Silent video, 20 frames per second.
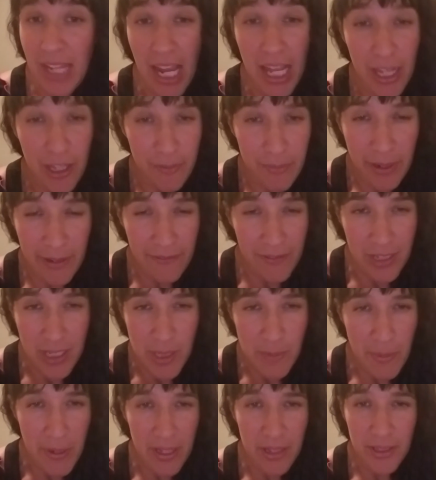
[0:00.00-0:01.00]
I love
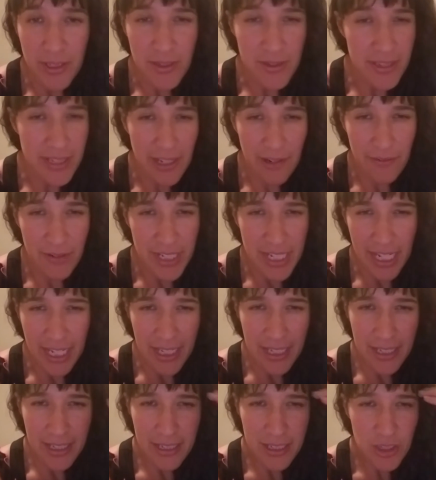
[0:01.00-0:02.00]
MyFitnessPal. I use it every
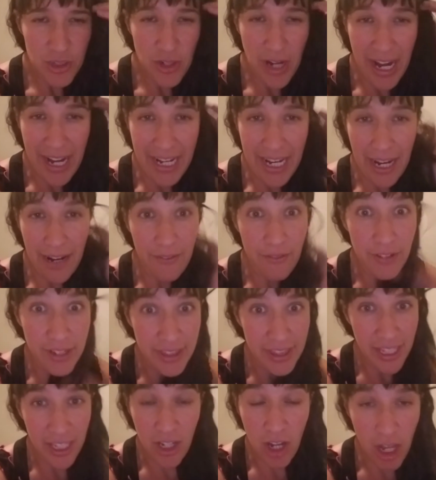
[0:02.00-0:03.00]
day, track
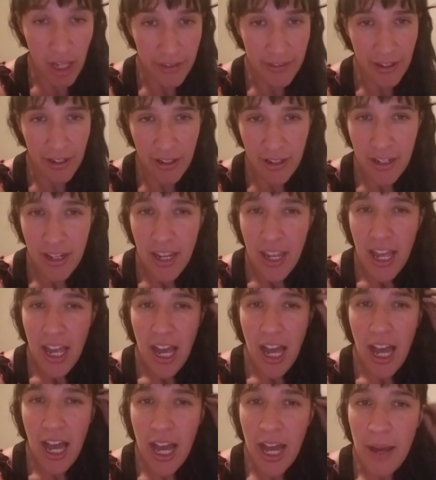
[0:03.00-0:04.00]
everything on there.
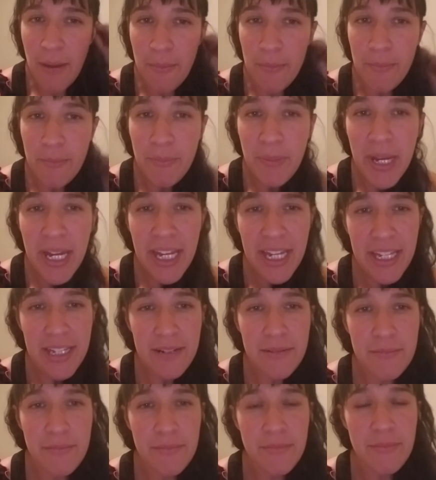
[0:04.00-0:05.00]

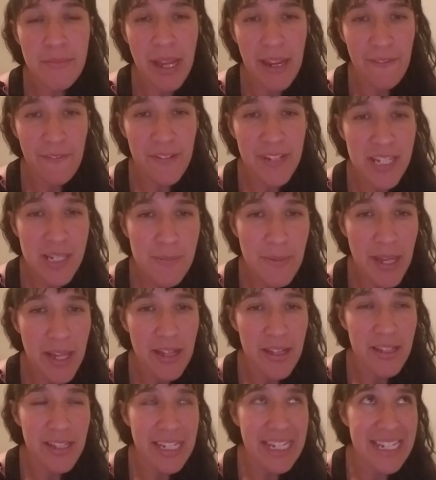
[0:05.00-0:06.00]
But
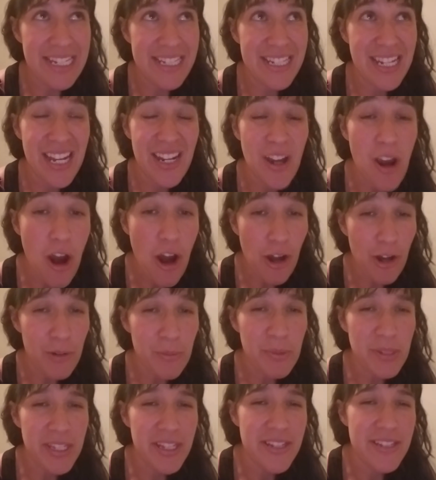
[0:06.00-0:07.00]
MyFitnessPal is kind of
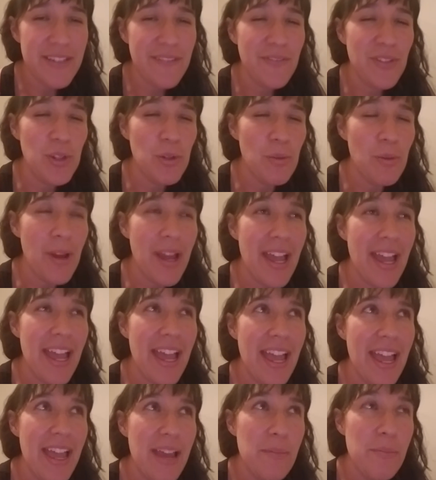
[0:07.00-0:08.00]
hard because if you
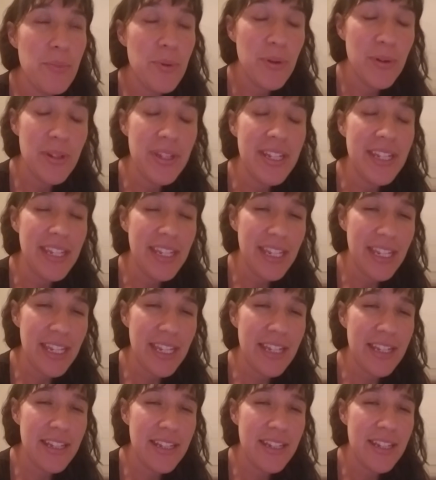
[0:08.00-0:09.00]
put
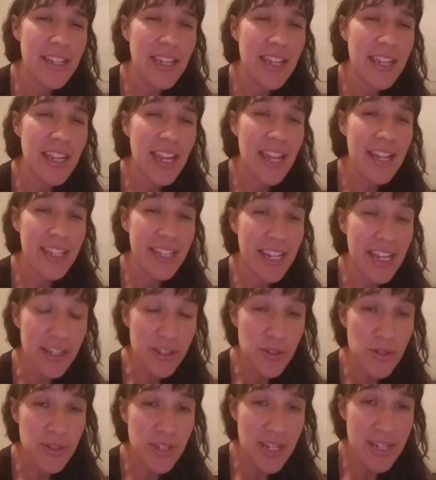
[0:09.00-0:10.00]
in any
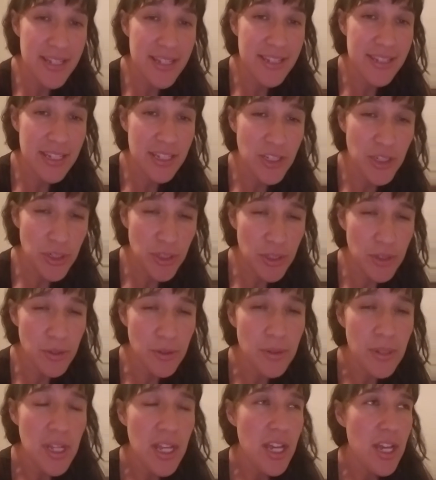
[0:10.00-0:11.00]
exercises that you
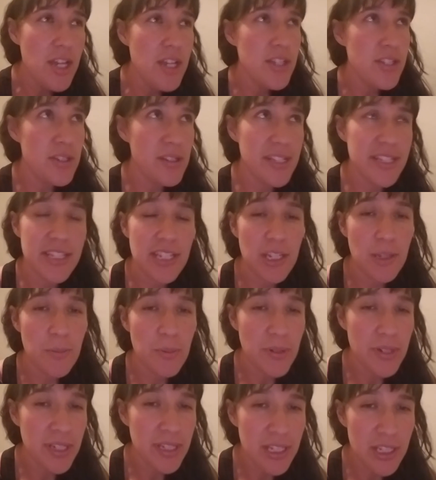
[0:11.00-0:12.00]
do, so let's say you
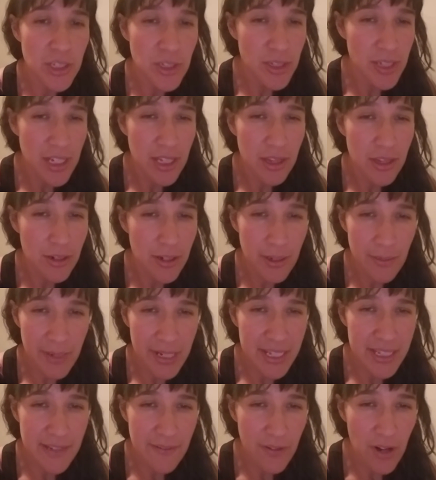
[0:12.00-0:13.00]
put in that you did 30
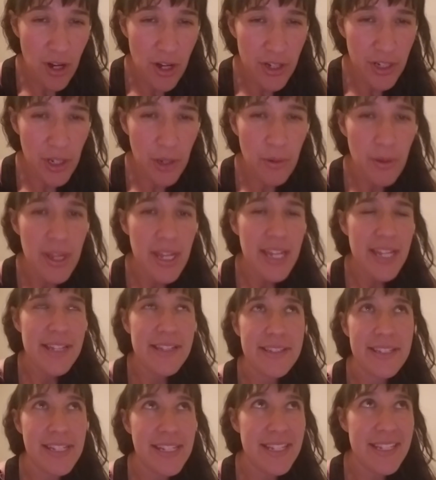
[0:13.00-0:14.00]
minutes of cardio,
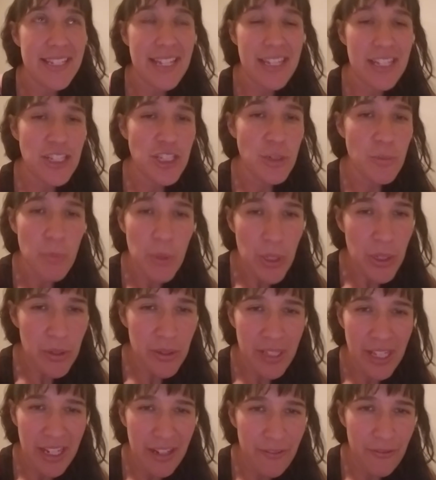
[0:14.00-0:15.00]
it's going to say that you
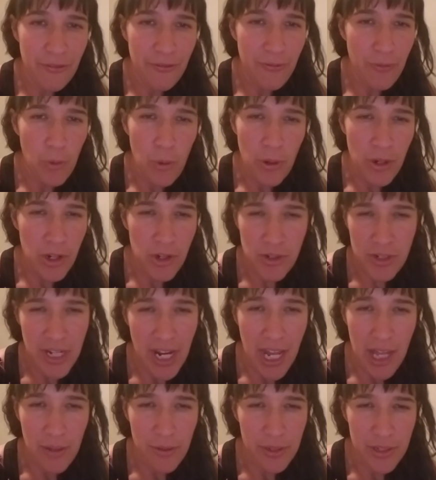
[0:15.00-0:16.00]
burn like 400
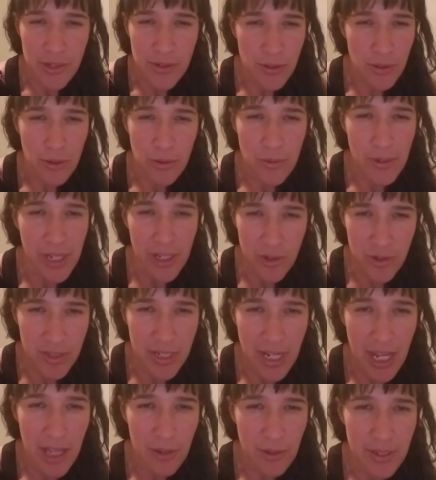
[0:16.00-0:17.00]
calories or
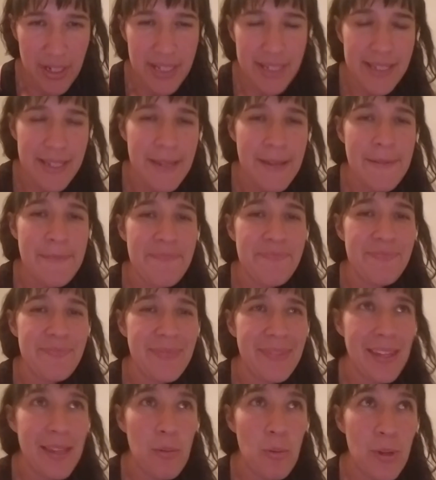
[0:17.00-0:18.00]
300 calories,
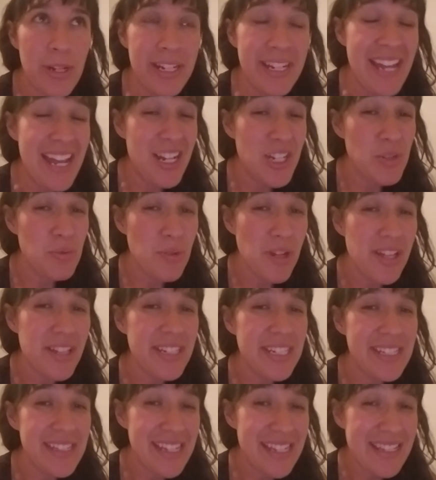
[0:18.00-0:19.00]
when in
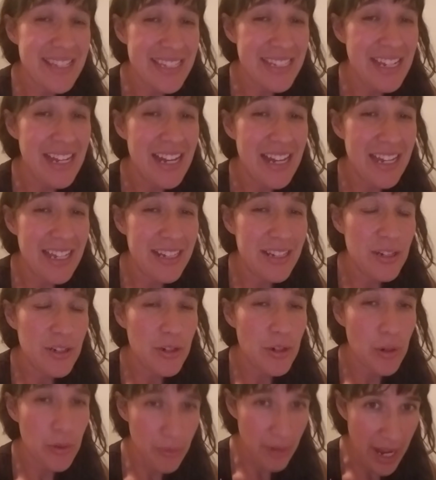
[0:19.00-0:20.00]
actuality that's not
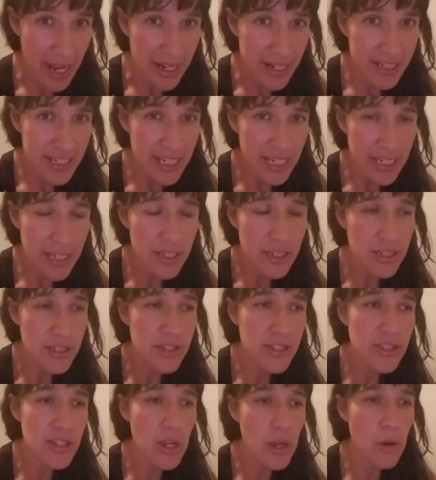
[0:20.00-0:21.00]
correct.
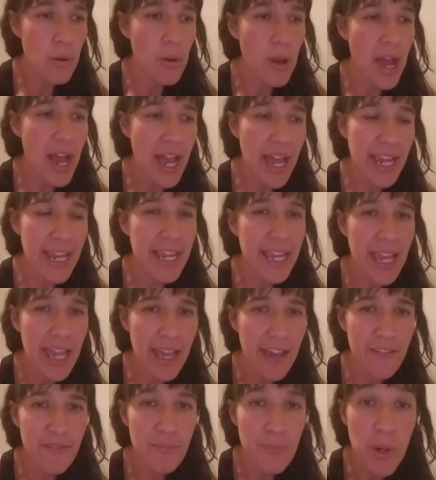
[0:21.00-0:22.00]
So I
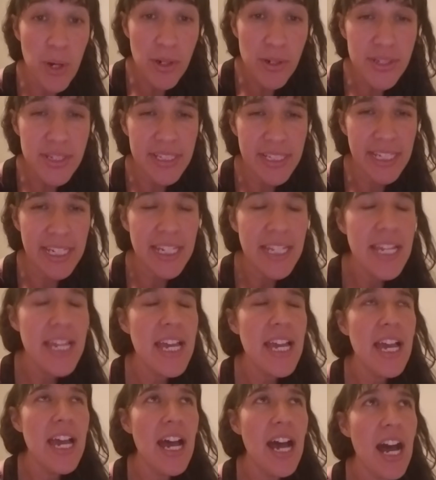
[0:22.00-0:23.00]
have personally
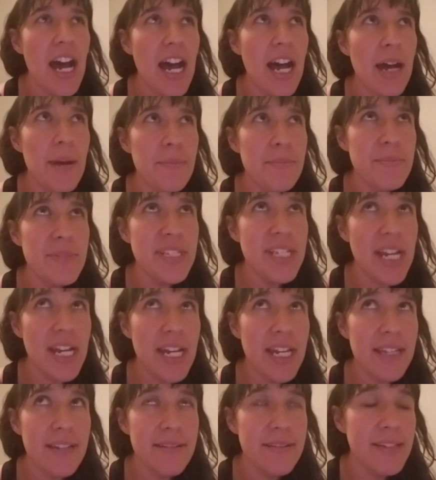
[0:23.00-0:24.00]

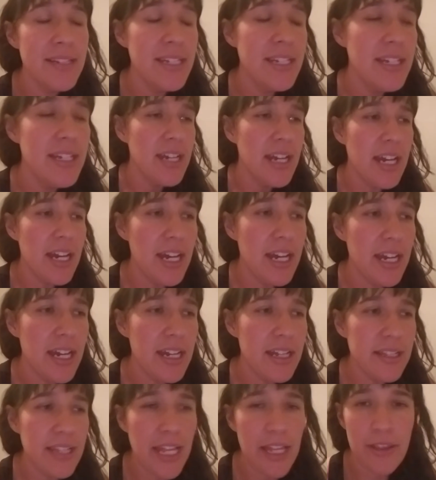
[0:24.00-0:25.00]
done
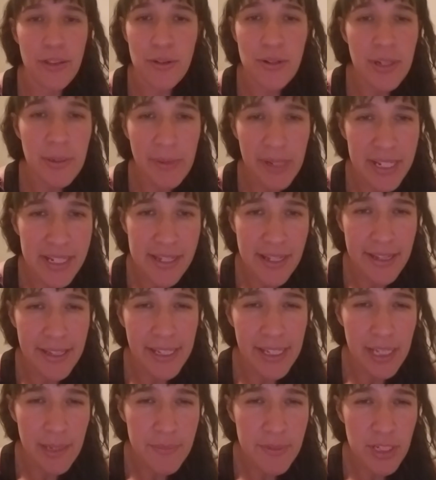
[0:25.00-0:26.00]
like 30 minutes on
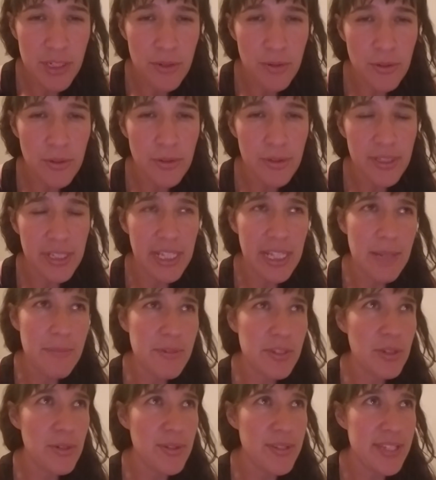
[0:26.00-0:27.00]
the elliptical. The
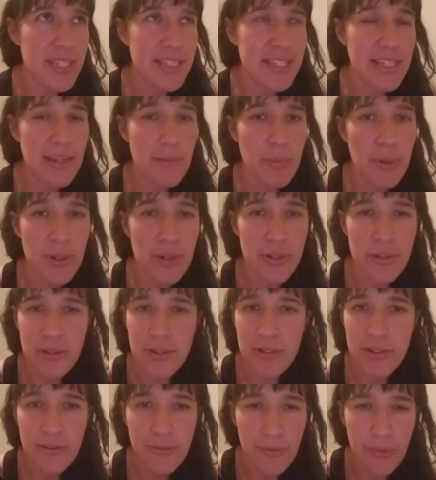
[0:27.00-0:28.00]
elliptical says I
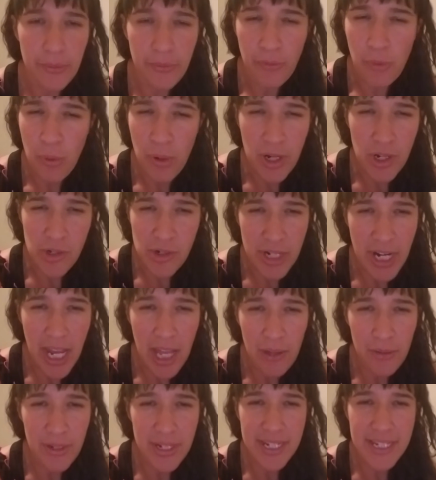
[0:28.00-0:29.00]
burned 400
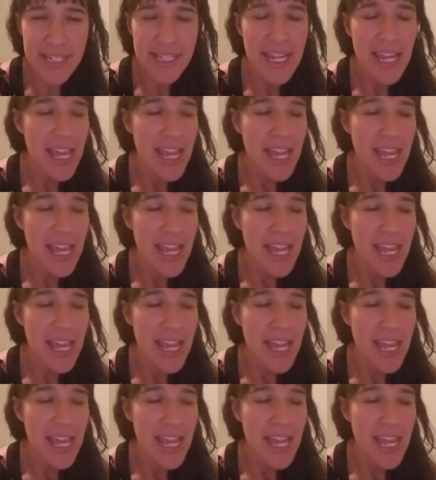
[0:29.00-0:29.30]
calories,